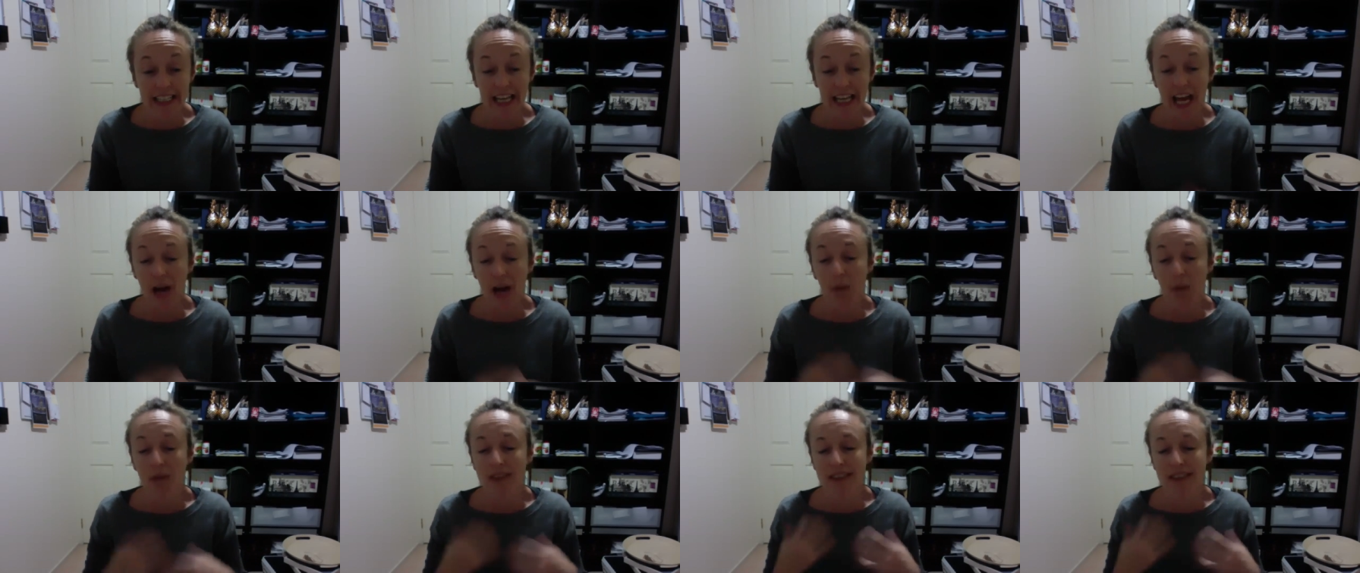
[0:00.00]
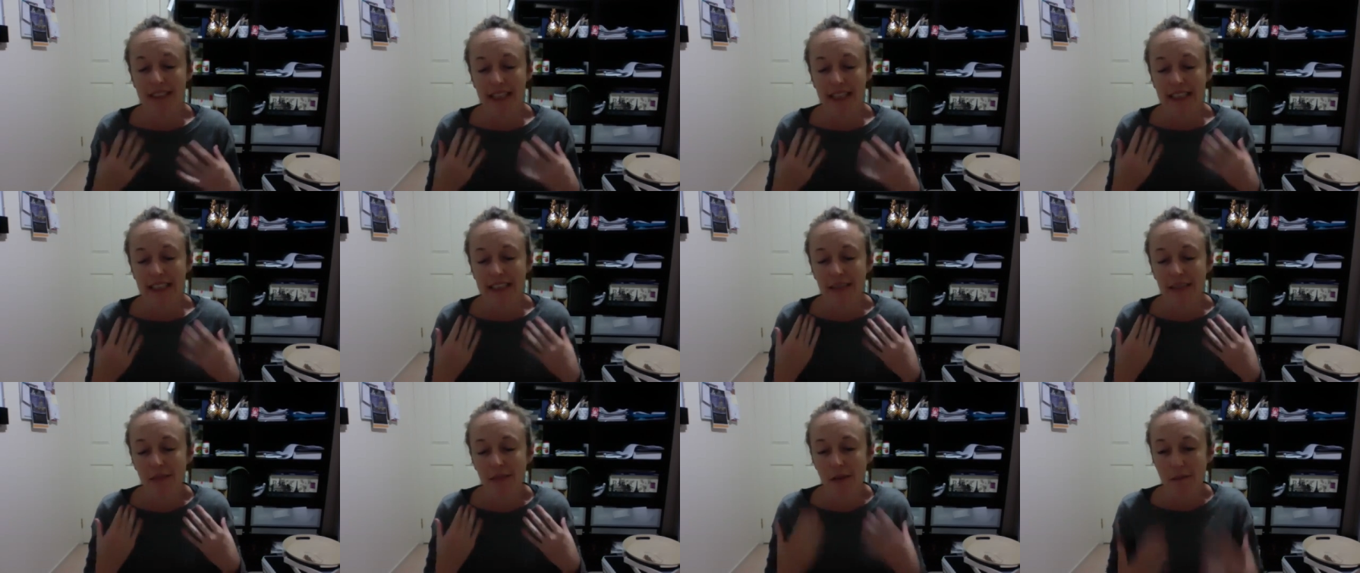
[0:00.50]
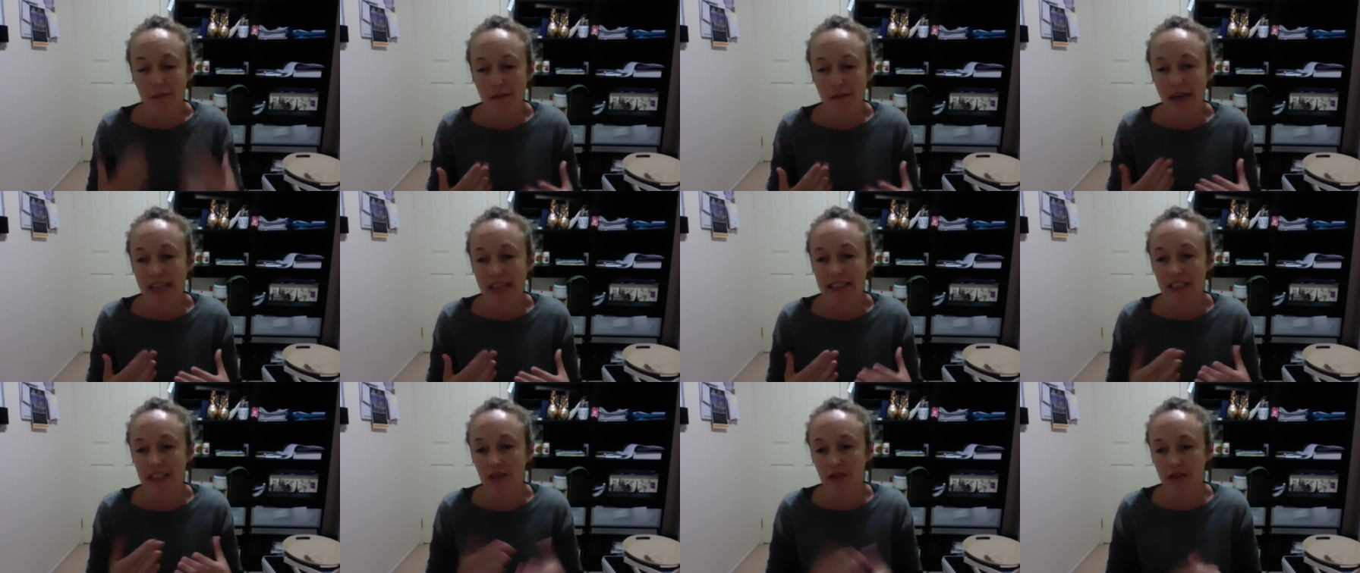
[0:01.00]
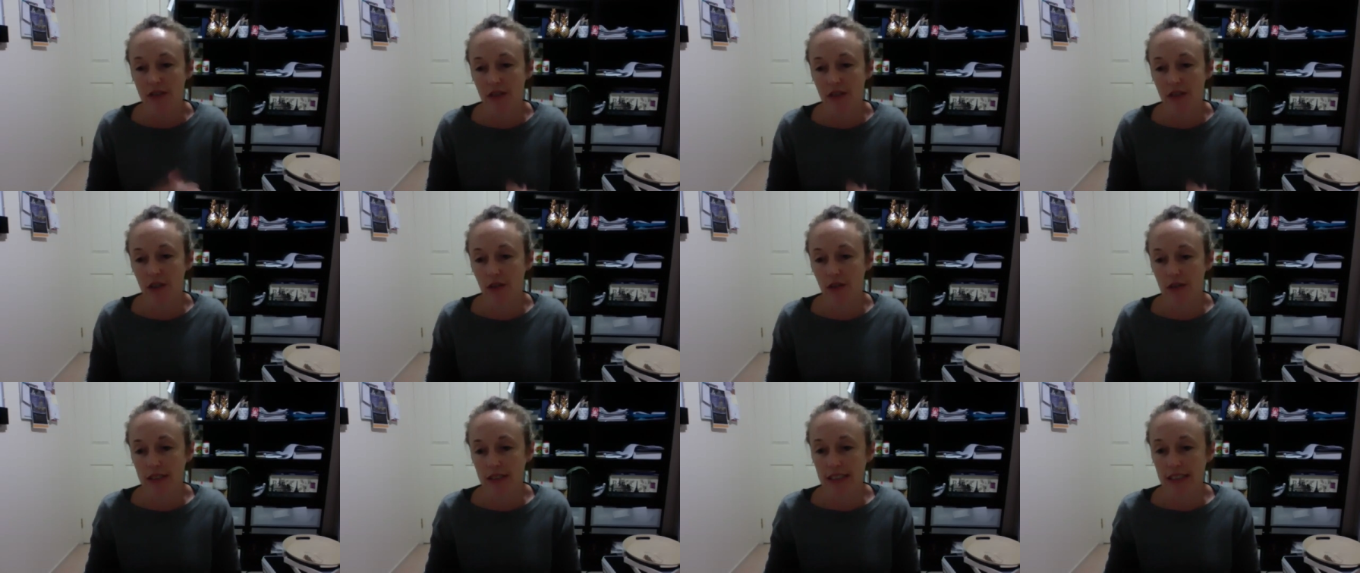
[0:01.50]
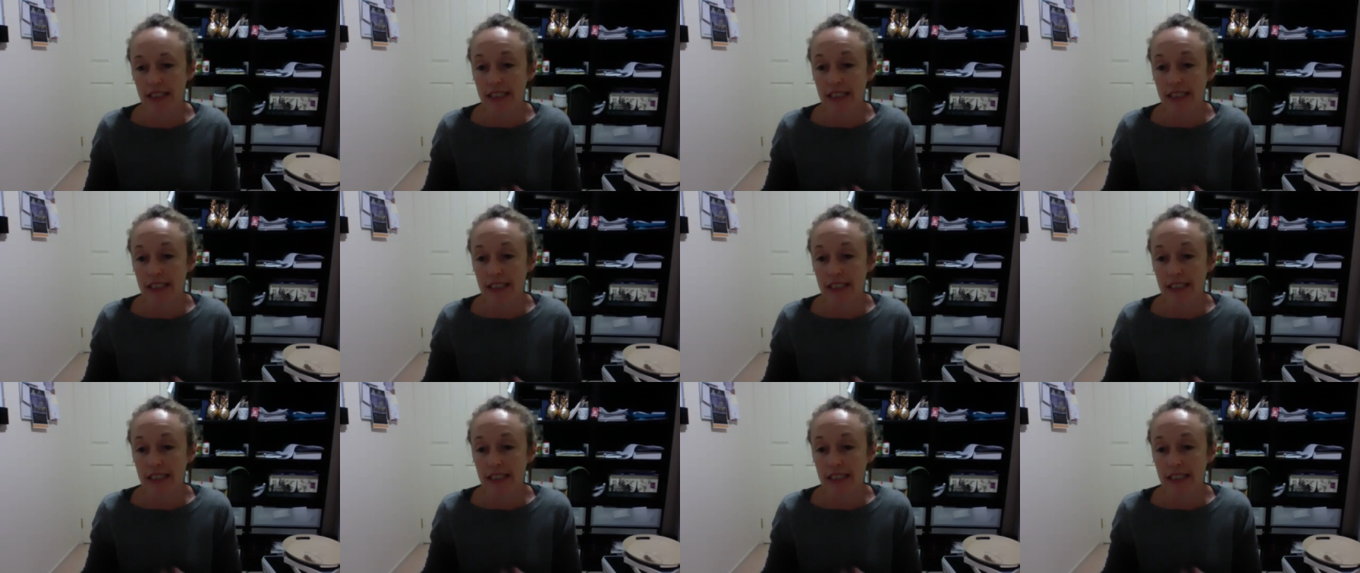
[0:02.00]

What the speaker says: and we're seeing some amazing results.